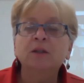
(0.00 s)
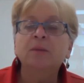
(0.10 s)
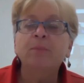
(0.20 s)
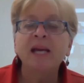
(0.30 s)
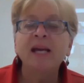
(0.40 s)

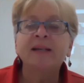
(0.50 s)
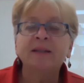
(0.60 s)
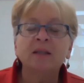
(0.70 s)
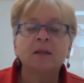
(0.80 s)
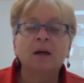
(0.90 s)

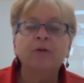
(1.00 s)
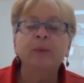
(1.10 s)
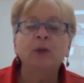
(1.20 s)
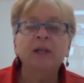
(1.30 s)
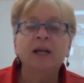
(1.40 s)
demands of
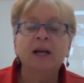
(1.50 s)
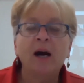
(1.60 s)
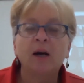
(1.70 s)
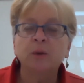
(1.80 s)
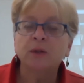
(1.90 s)
milking
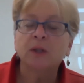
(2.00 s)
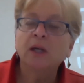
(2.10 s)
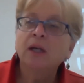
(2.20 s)
cows.